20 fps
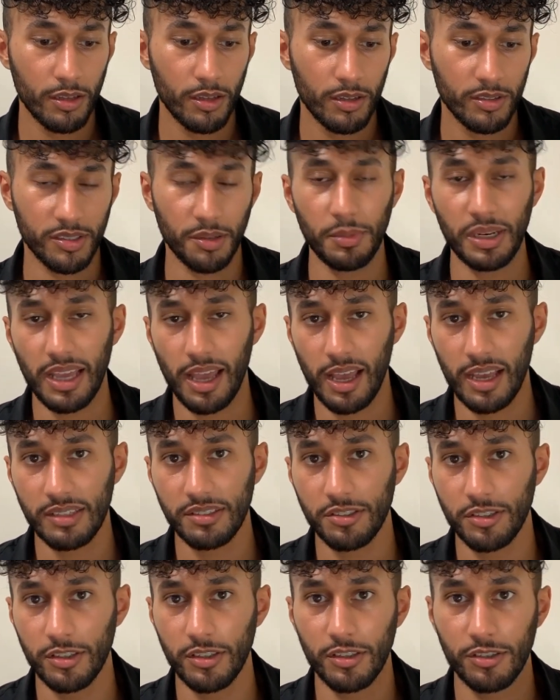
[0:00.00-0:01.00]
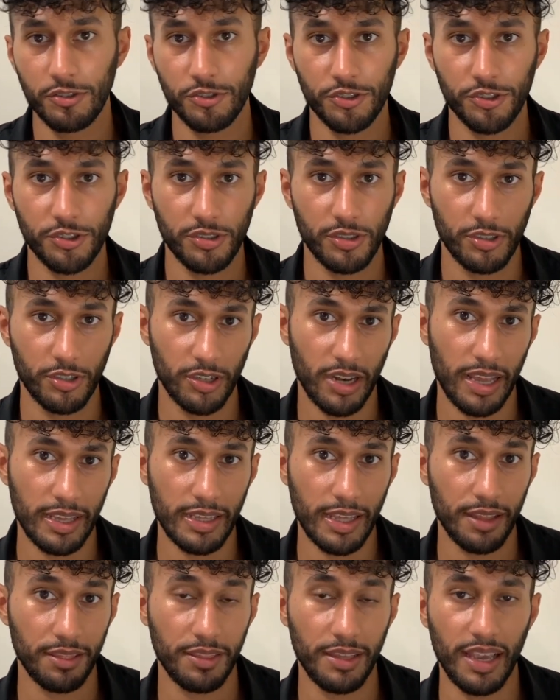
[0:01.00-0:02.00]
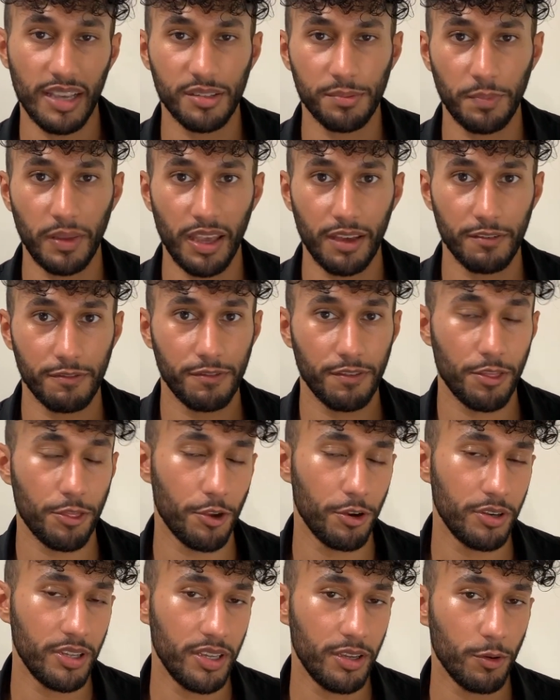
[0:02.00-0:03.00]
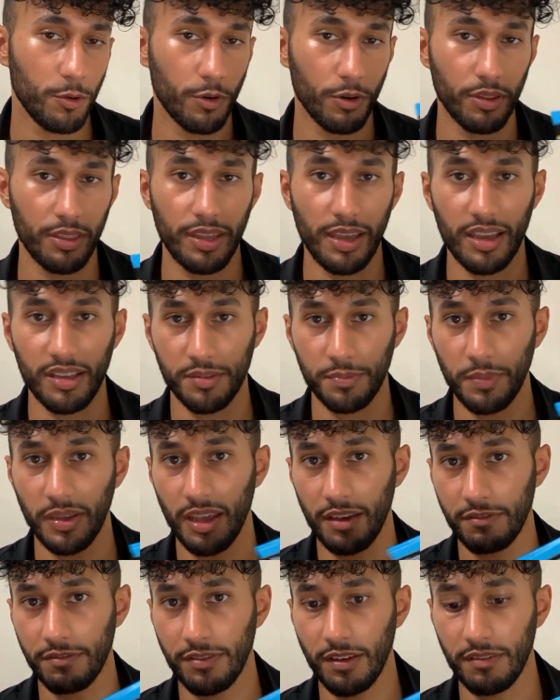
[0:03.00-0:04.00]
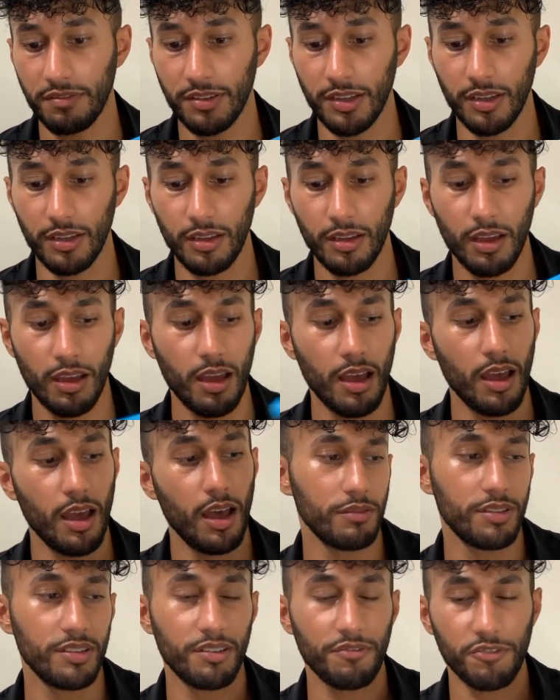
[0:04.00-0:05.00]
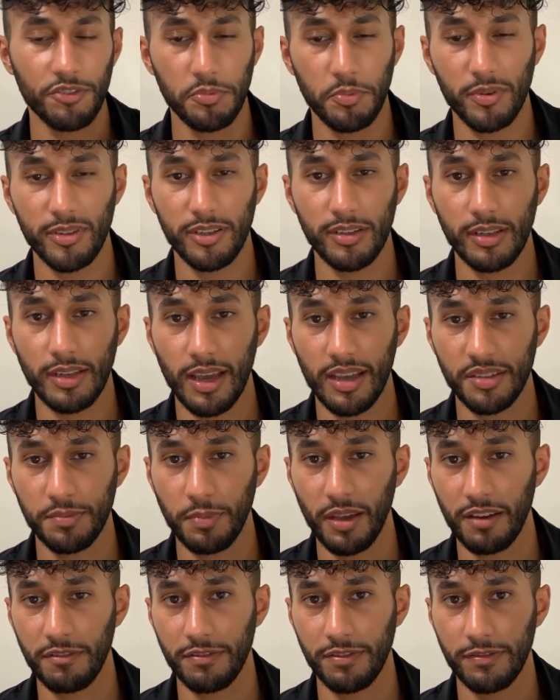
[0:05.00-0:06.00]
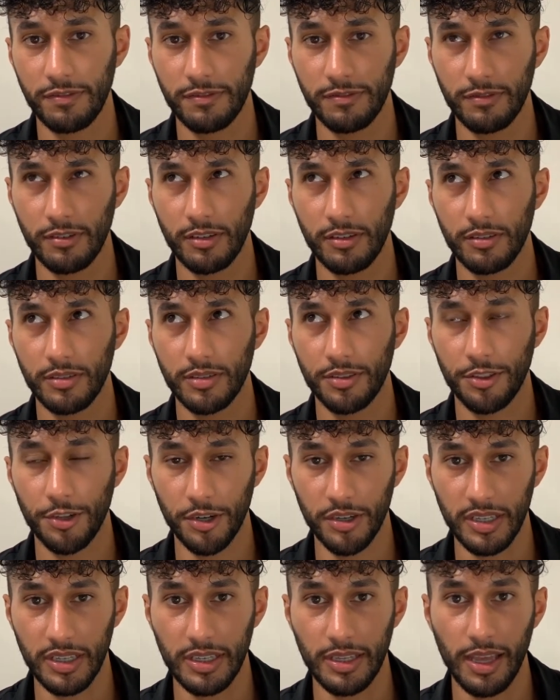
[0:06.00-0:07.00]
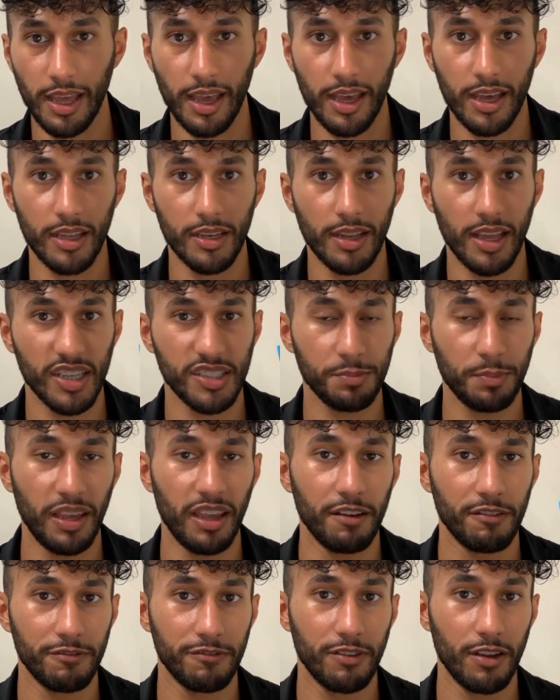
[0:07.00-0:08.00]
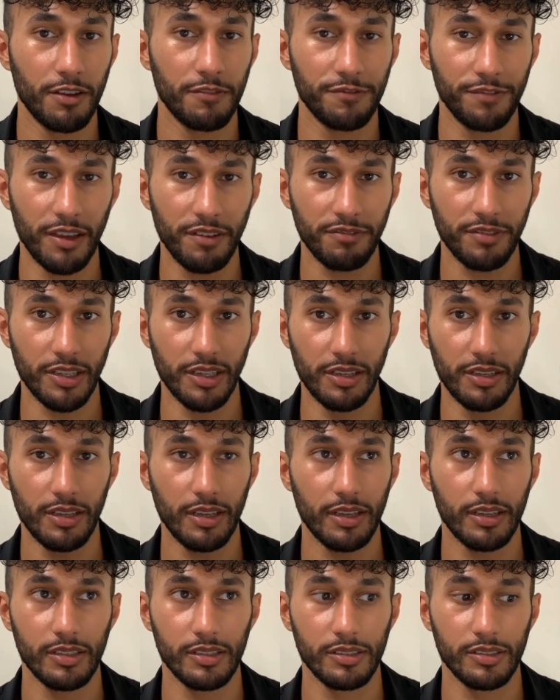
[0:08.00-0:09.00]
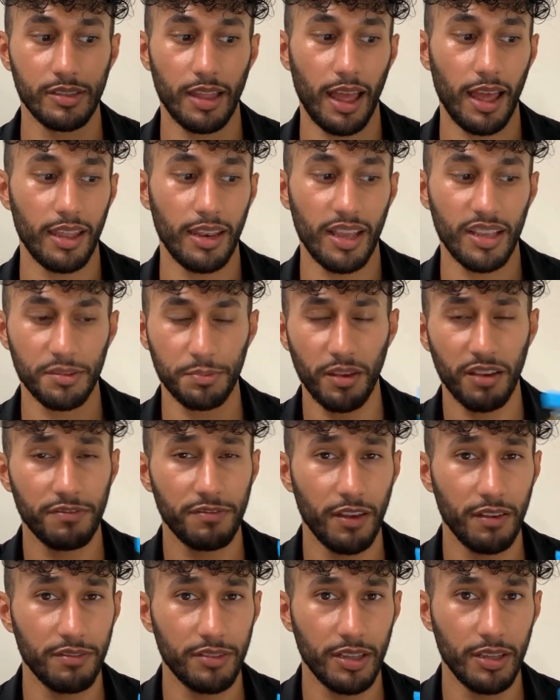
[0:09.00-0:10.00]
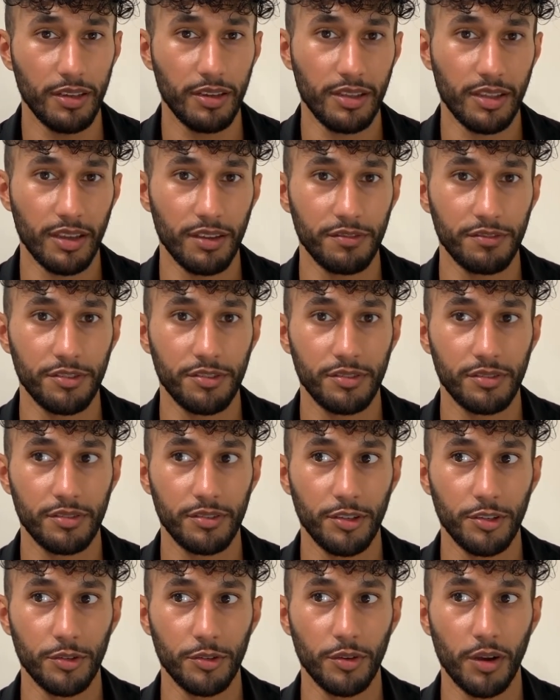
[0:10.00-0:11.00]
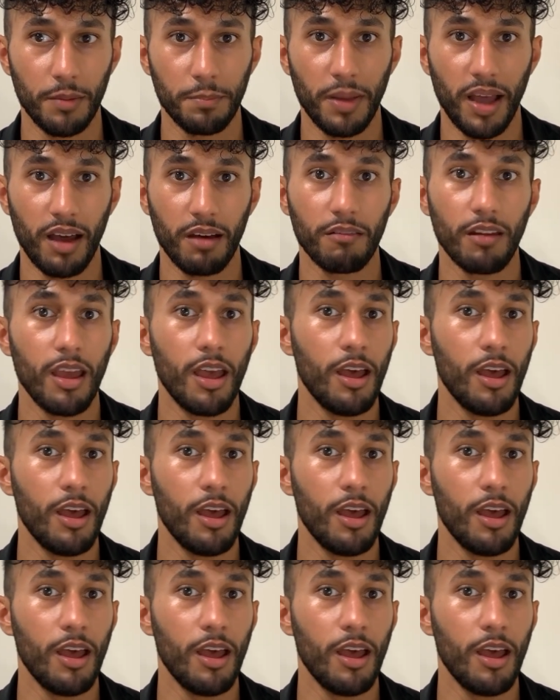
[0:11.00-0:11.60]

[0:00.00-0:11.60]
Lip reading: Somebody asked, should I get the SPF 30 or the SPF 50? The difference between SPF 30 and SPF 50 is that SPF 50 gives you about